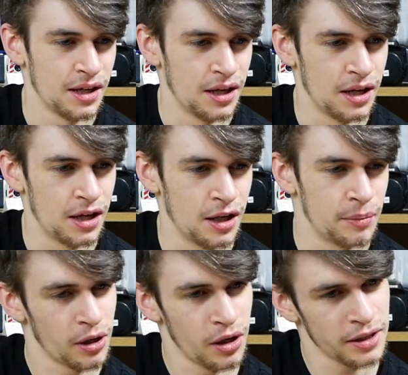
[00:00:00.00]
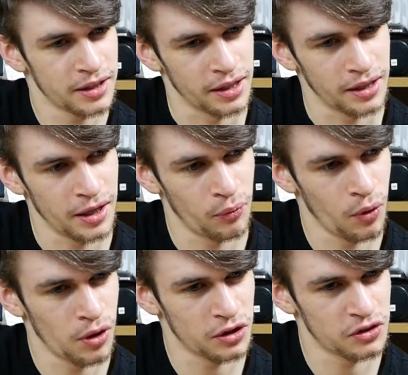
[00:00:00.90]
But I like it. It
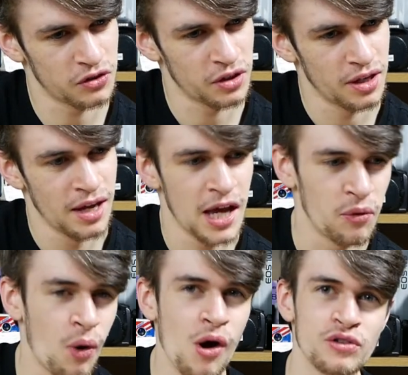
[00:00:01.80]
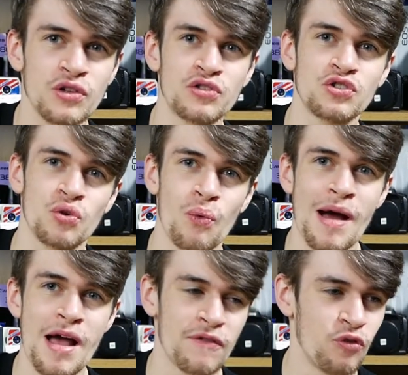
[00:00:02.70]
works. It works as
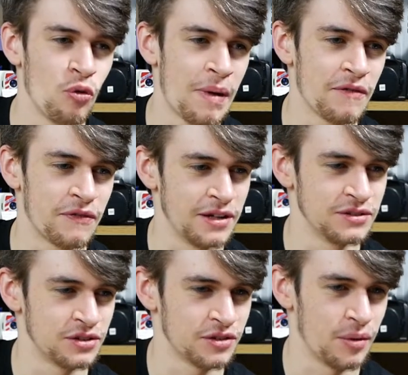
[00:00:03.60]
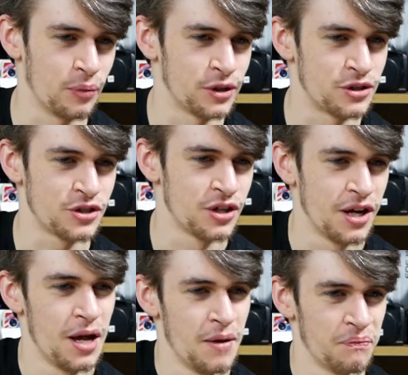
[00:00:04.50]
square format for Instagram, which
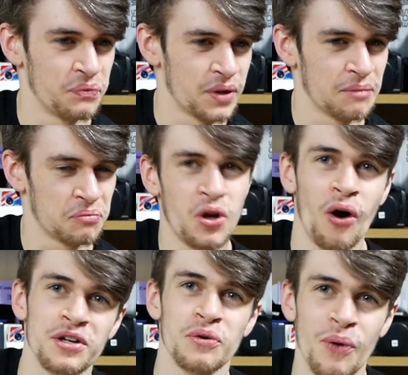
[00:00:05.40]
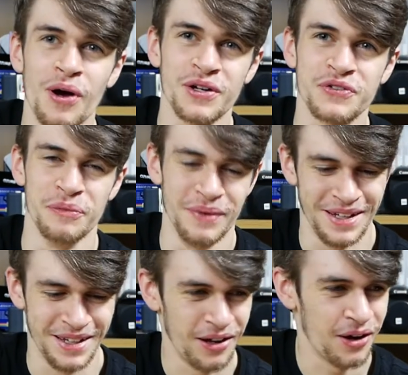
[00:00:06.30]
kind of works for
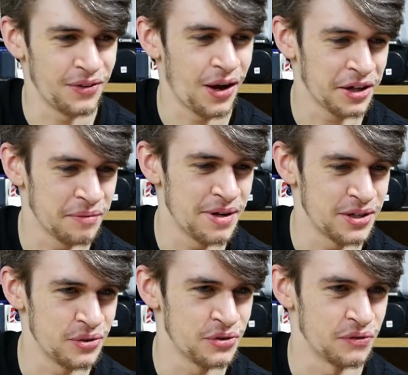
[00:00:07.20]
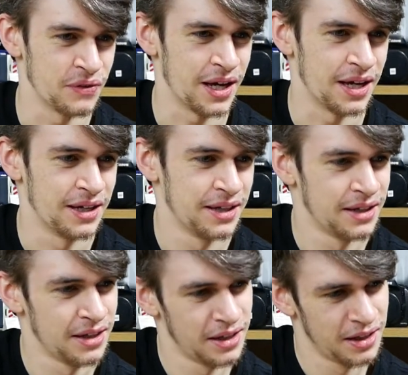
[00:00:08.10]
me. I can make use of that.
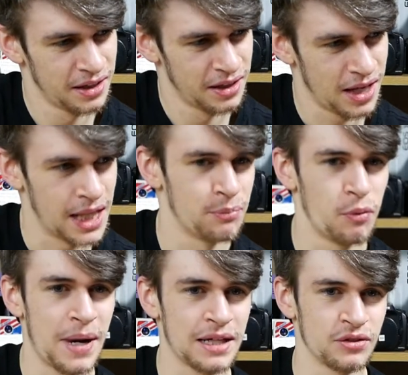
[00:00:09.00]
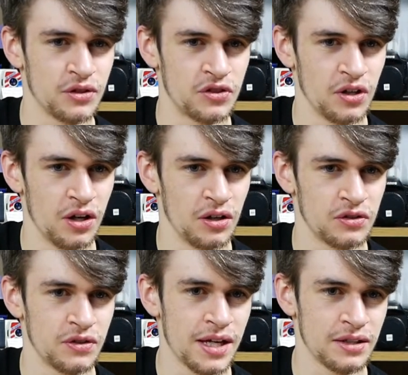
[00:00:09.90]
And then we're back to the start.
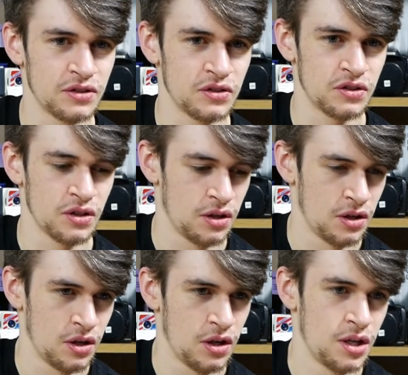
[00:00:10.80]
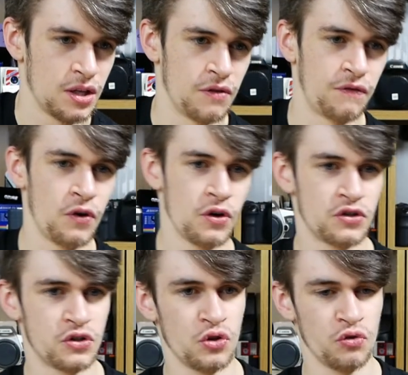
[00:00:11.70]
So that's the
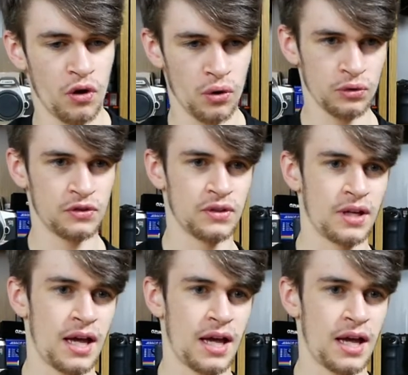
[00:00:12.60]
first 2 rolls.